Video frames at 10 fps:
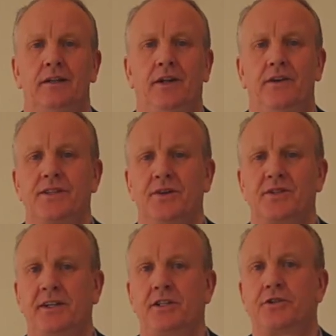There is no
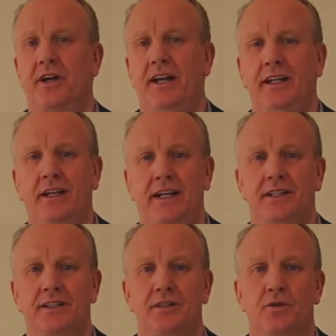special training
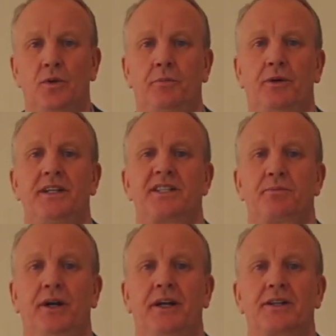needed to operate the
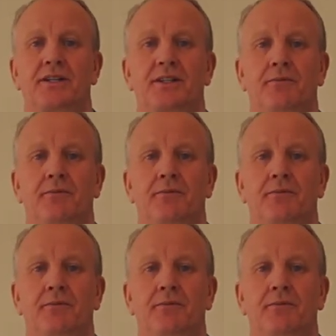sprayers.